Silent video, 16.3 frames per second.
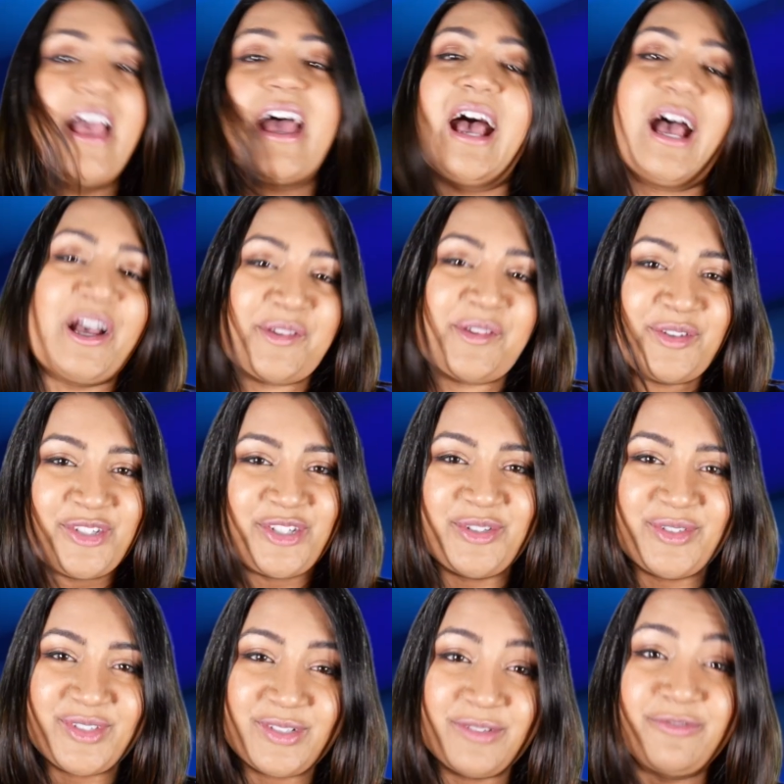How you
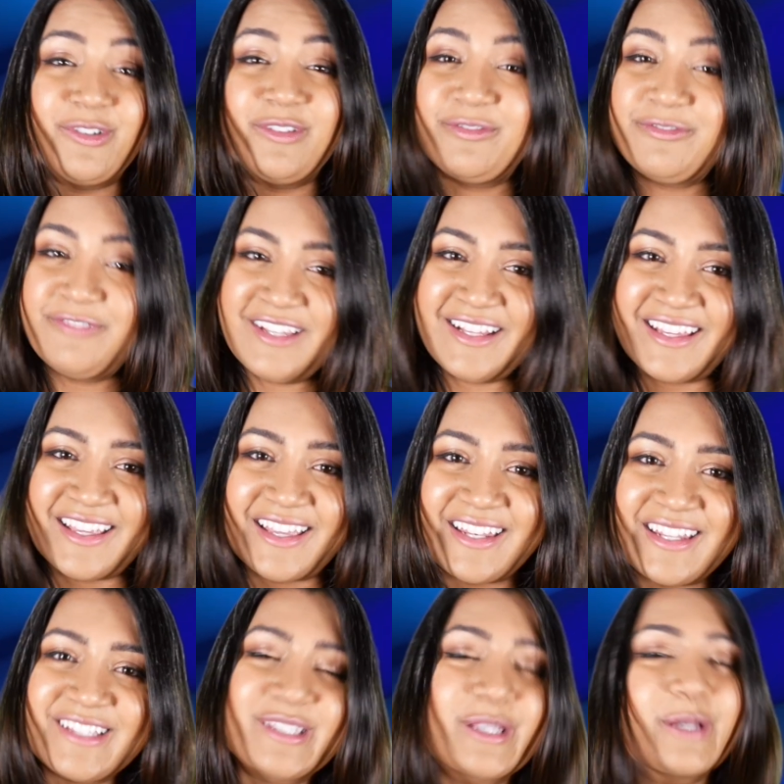choose to fulfill it
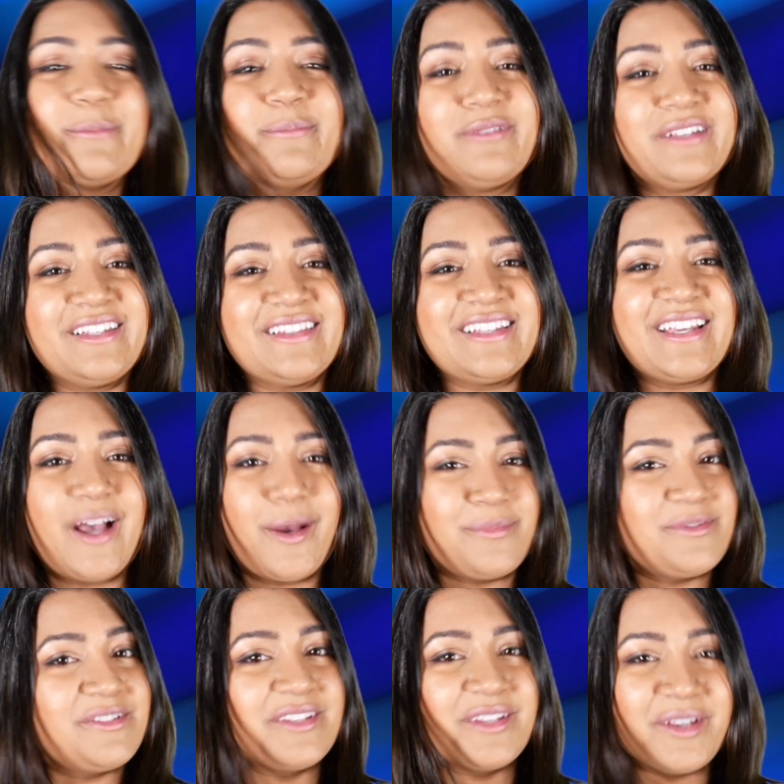is completely up
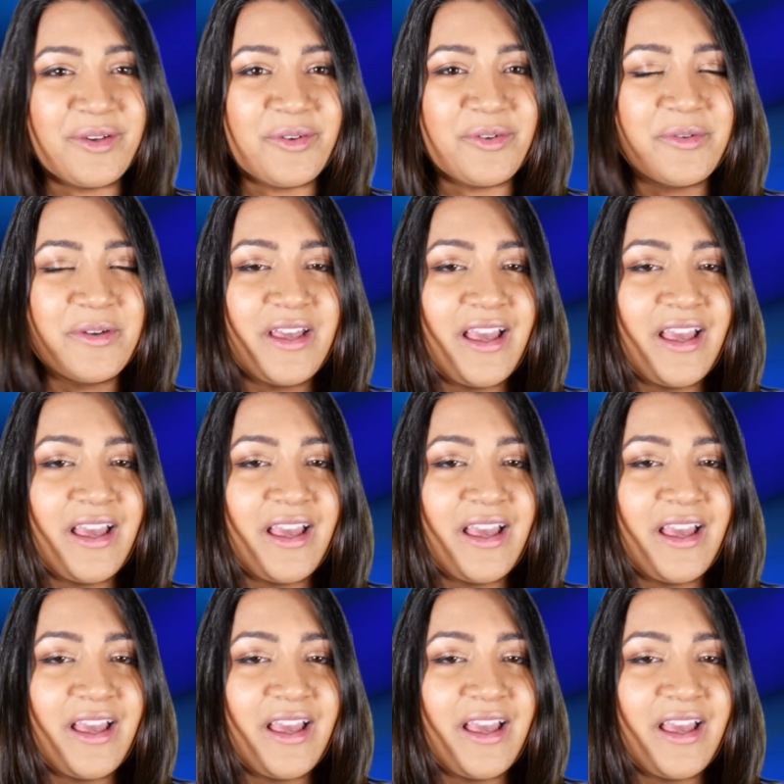to you.